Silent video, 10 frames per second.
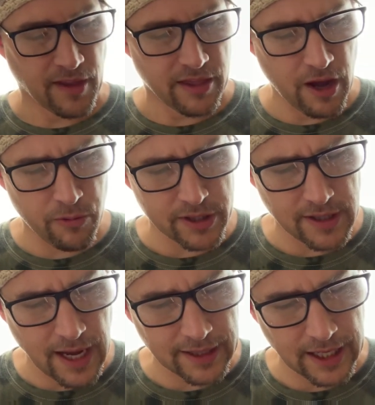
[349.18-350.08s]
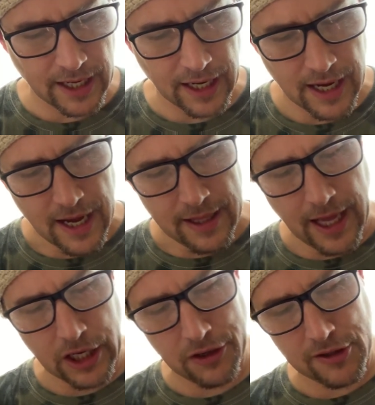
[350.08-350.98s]
There was nothing
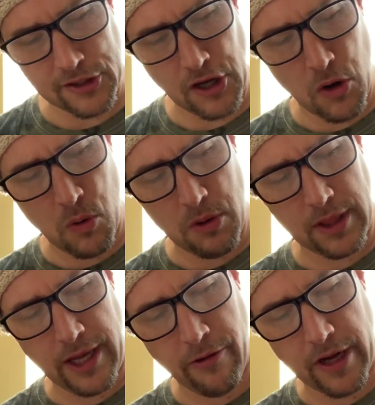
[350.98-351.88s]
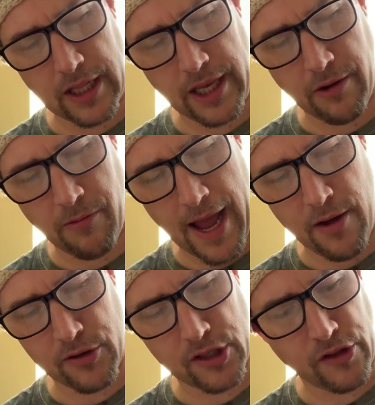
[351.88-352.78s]
that could so lyrically
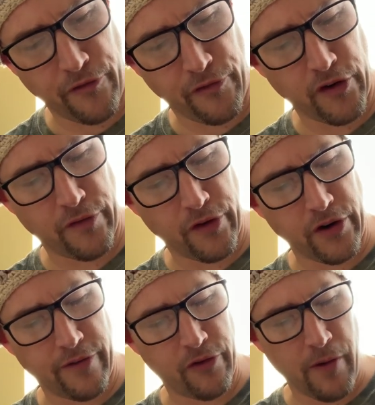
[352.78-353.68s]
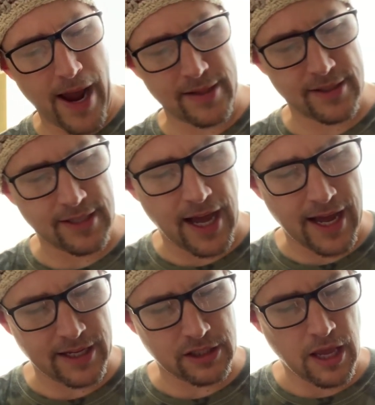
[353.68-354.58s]
arouse the fervor of
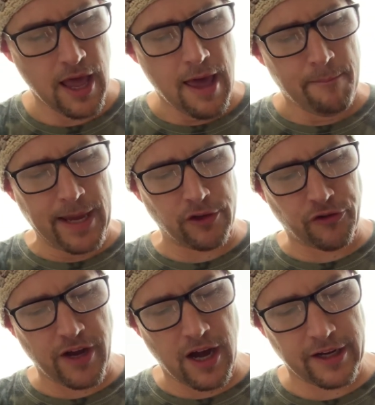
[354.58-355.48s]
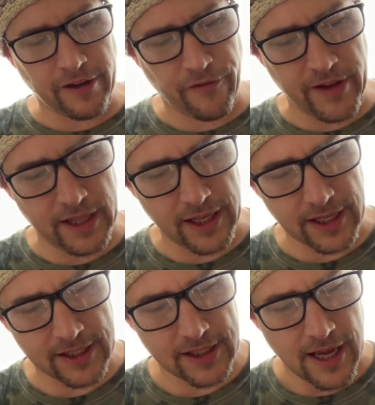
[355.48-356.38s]
Grandsaille's patriotic
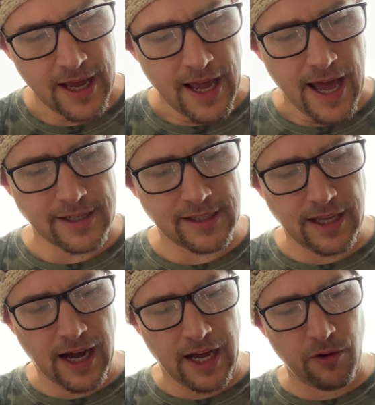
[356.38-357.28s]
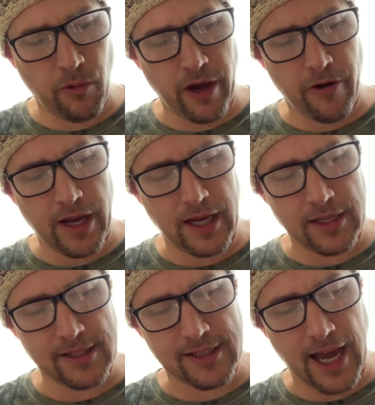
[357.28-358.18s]
feelings as the
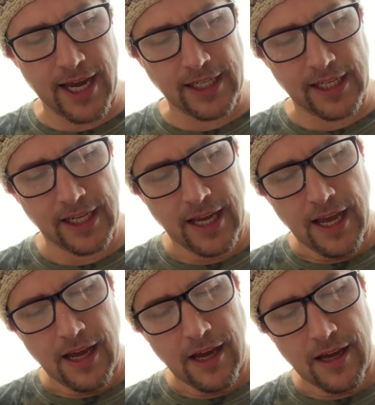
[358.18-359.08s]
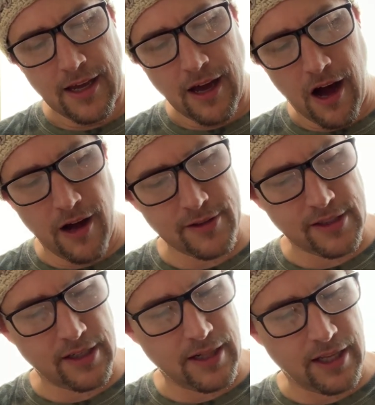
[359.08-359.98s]
unwearying sight
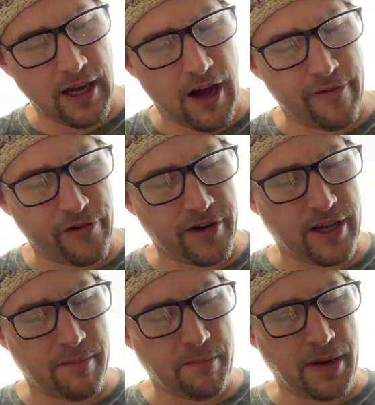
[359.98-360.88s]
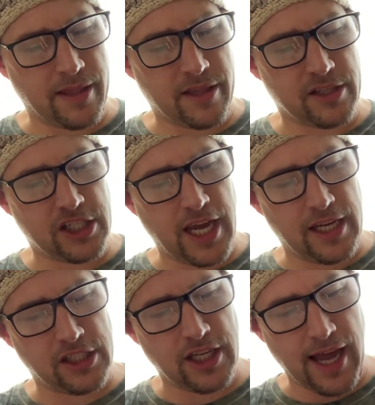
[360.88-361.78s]
constantly offered him by the
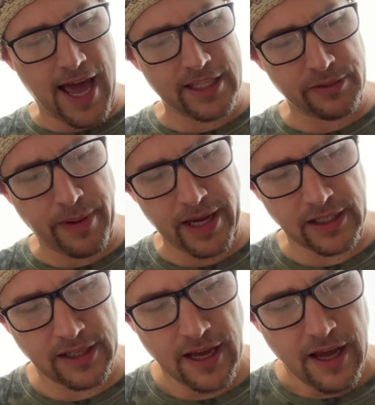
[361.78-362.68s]
changing aspect